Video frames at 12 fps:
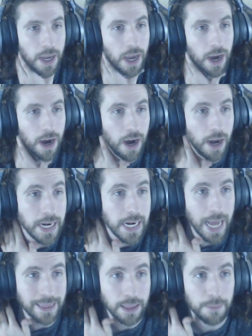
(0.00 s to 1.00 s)

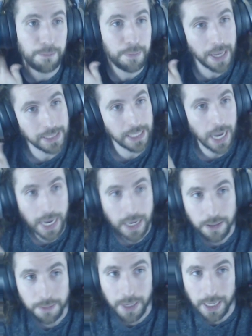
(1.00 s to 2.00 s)
Not the best
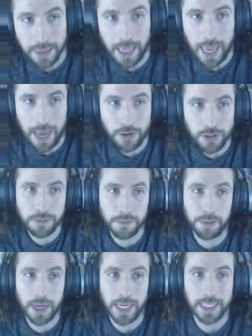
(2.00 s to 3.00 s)
item in the house,
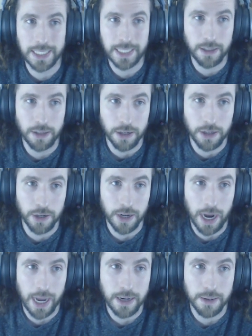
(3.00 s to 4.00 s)
but it's still a good
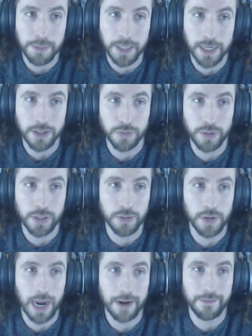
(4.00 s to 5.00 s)
item, because we
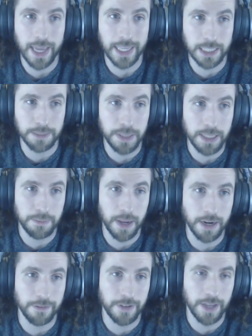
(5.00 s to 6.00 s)
do have that speed
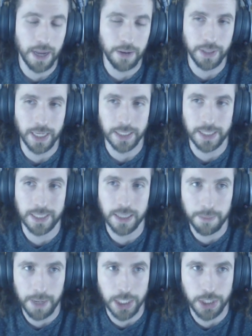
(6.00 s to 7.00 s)
benefit and we get
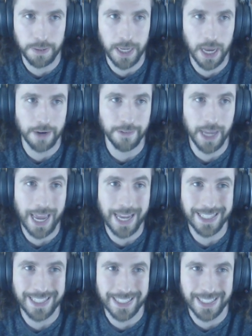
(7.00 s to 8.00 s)
some HP out of it, and
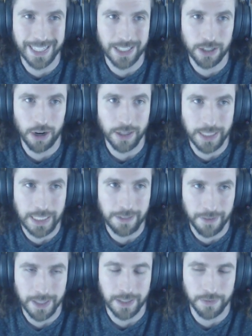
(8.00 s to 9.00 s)
it's a 6-star
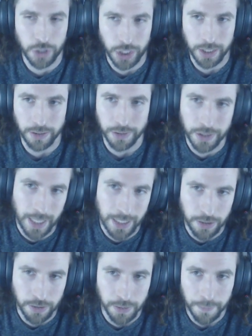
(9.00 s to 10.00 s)
defensive shield, so
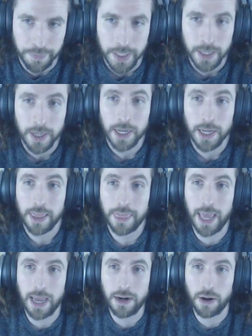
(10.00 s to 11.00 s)
that's cool.
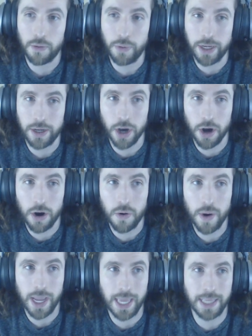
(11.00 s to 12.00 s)
Then we
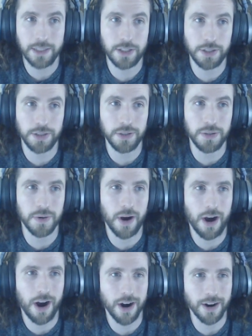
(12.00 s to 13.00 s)
go into
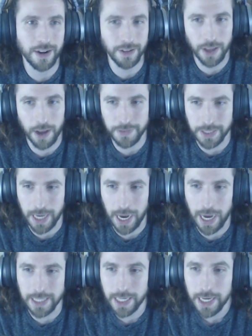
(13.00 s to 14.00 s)
our gloves,
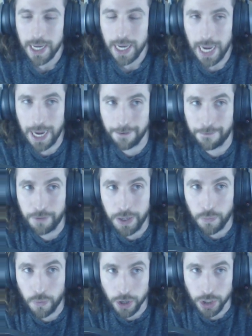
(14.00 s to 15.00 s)
guys. If we
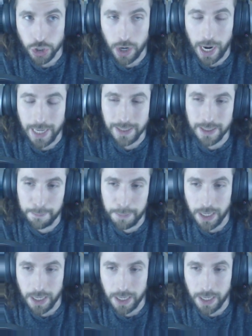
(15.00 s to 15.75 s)
were trying to be